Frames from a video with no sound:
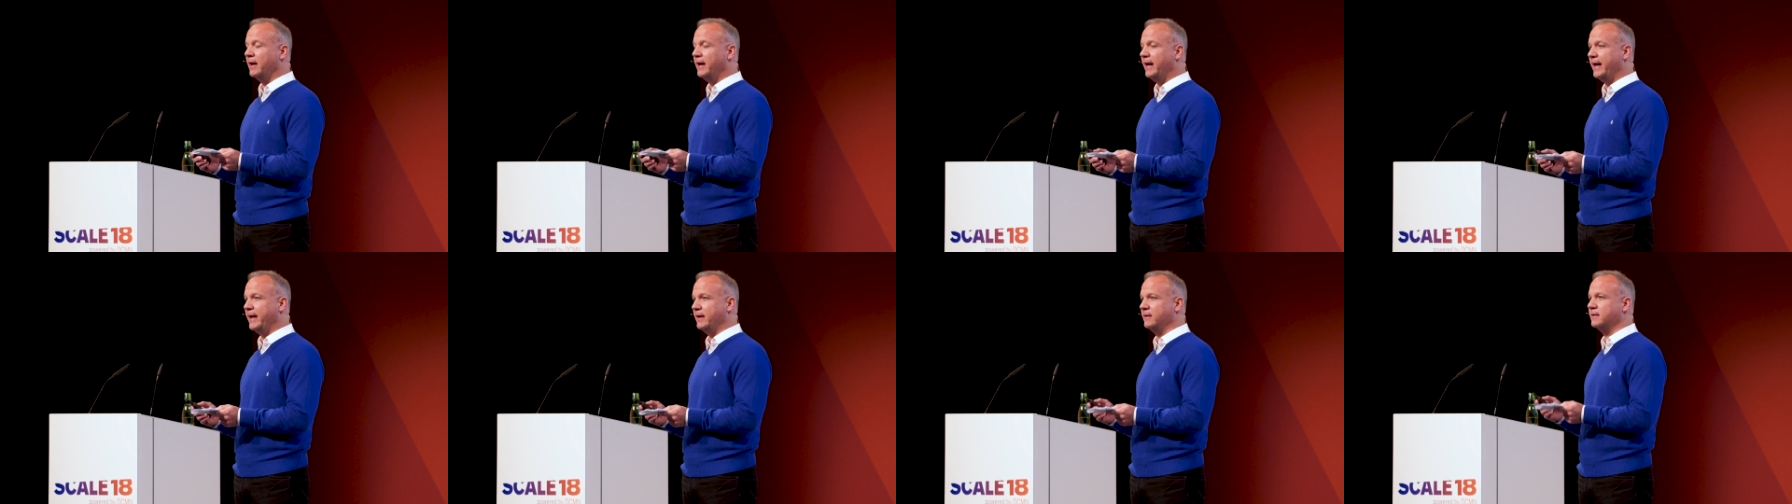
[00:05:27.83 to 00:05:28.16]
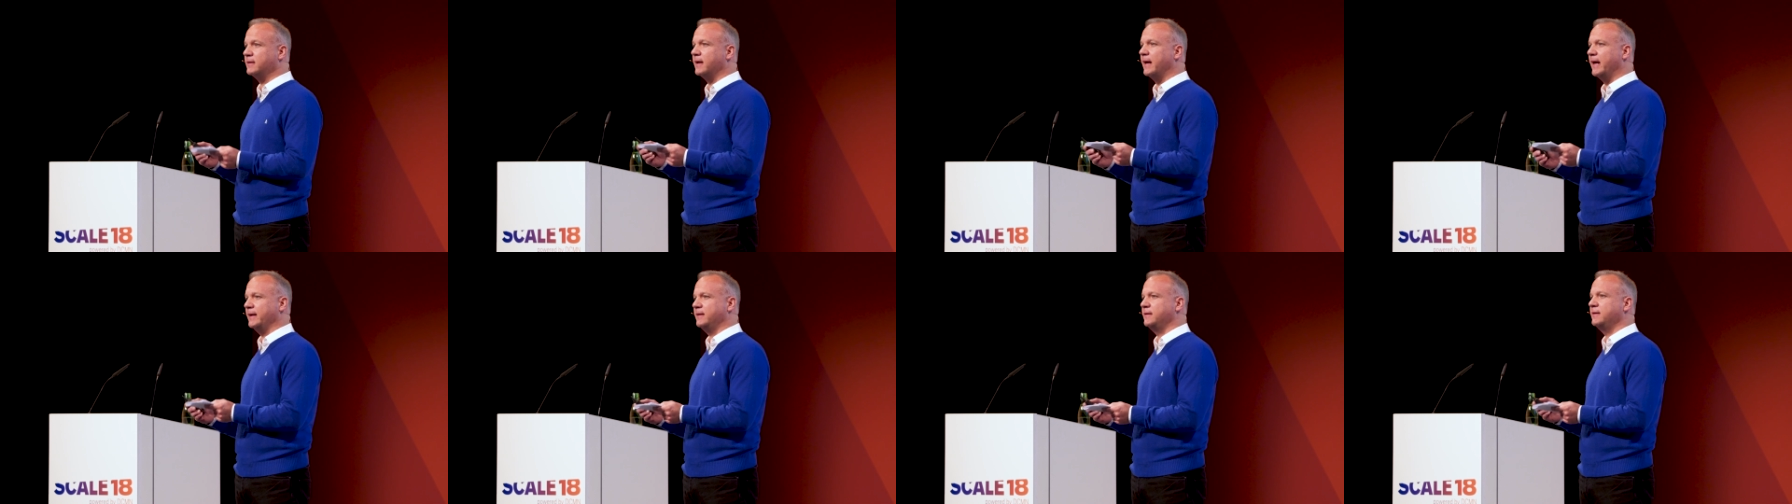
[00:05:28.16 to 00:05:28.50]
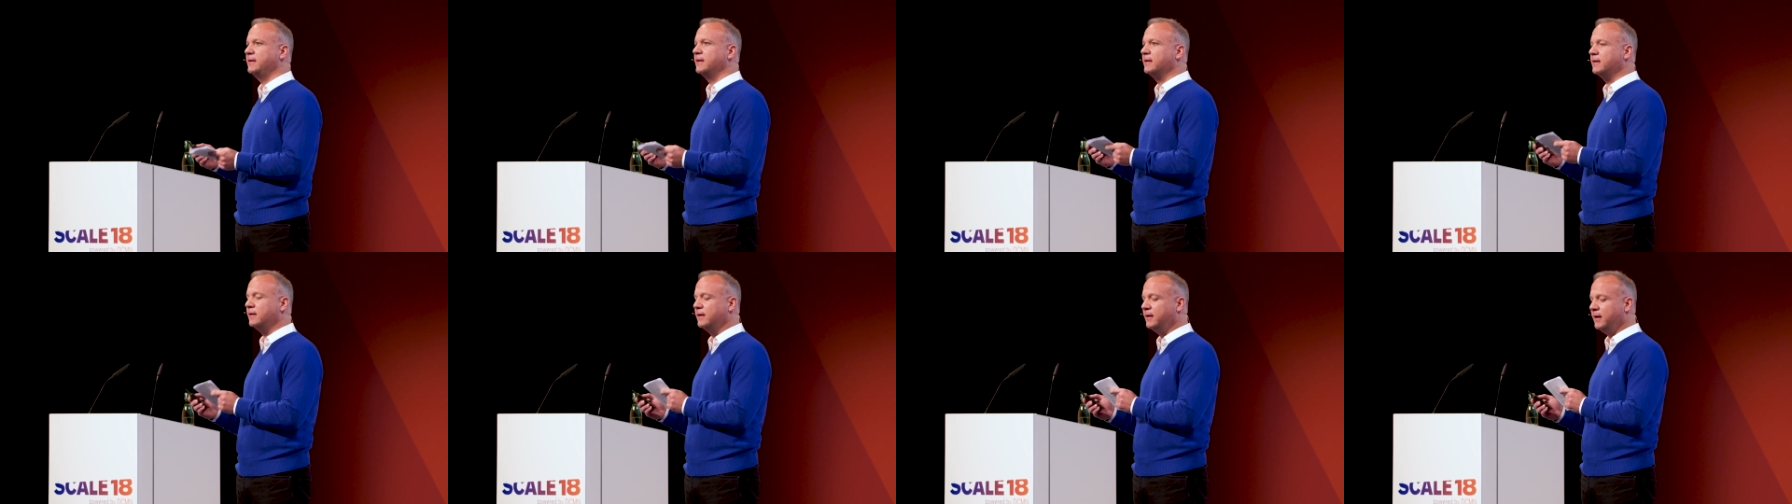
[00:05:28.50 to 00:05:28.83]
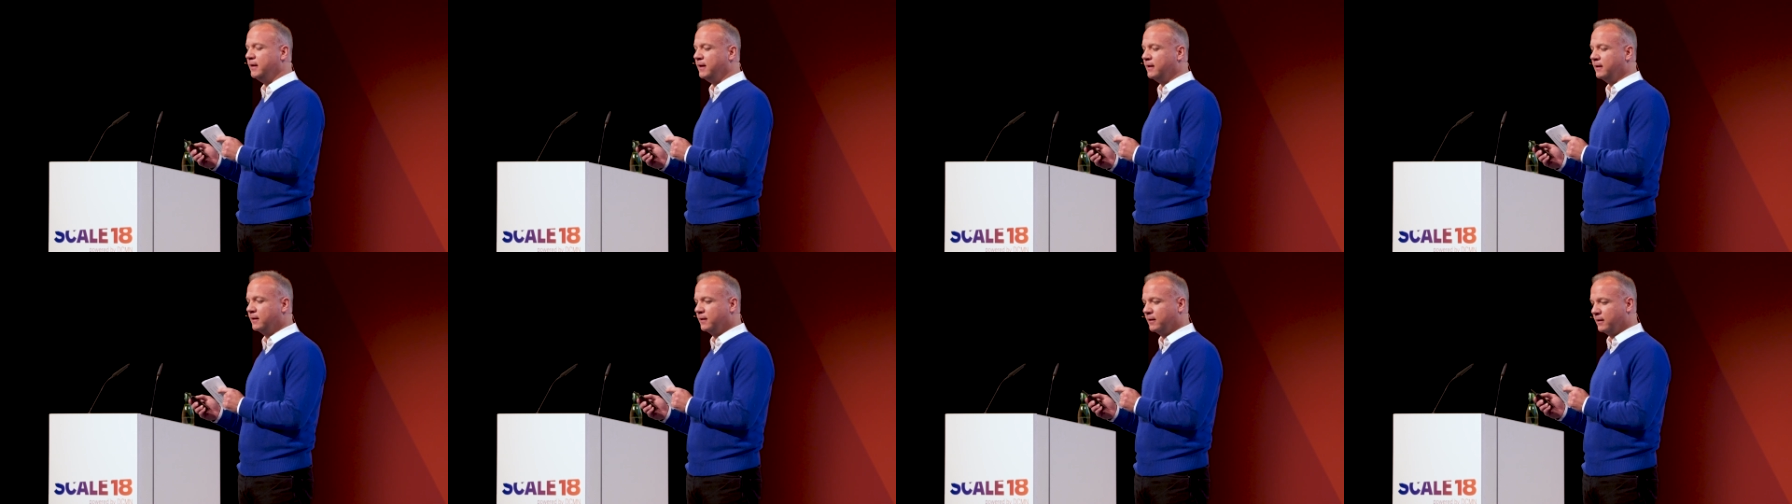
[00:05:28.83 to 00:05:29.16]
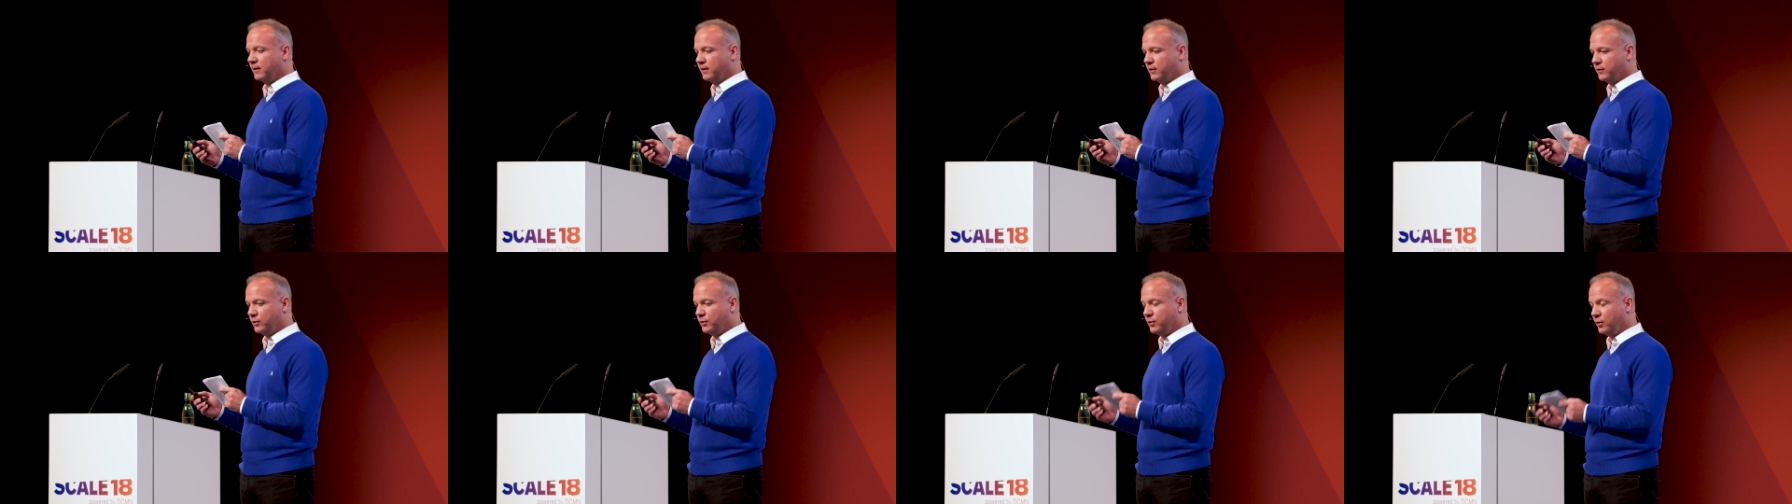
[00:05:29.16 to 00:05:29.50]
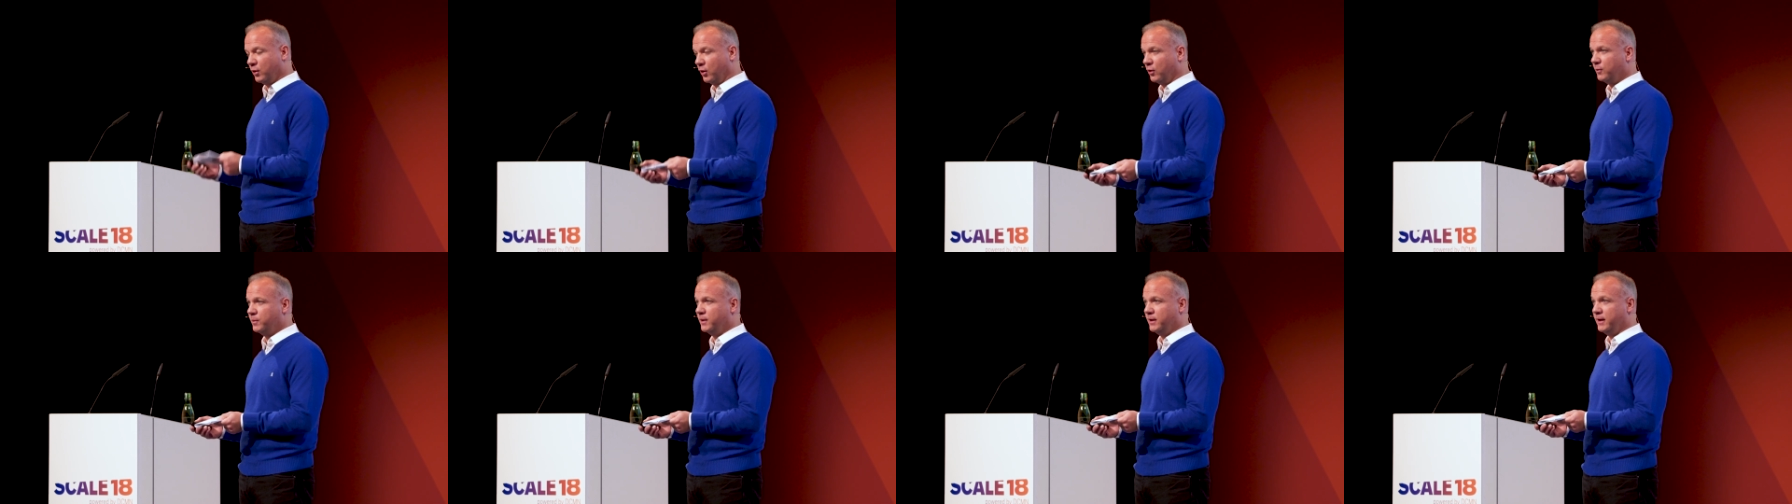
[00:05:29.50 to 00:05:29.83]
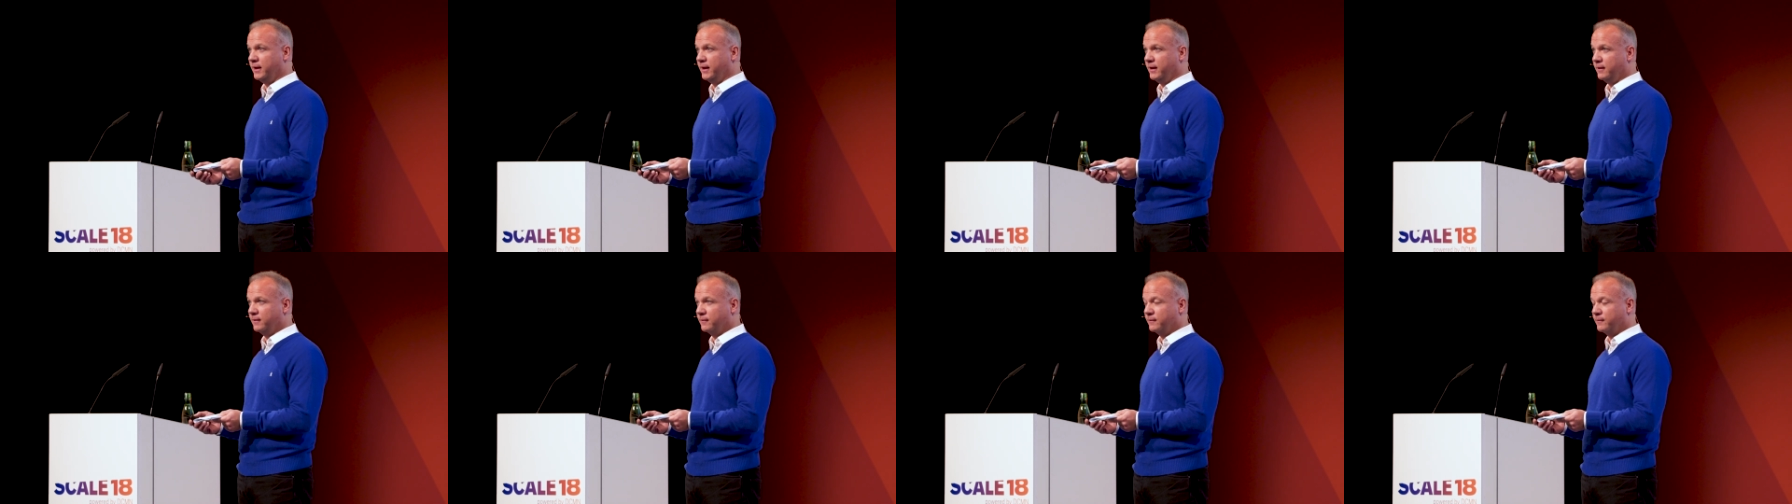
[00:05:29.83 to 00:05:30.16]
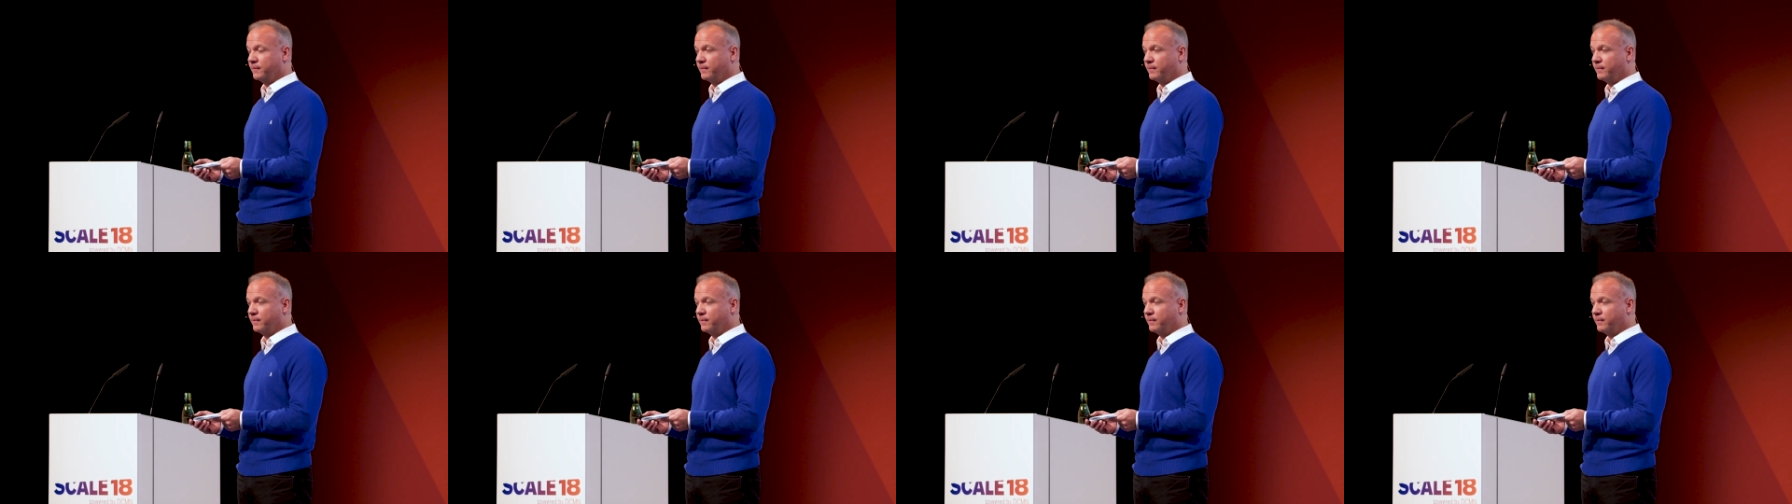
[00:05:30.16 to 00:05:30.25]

and ideally globally.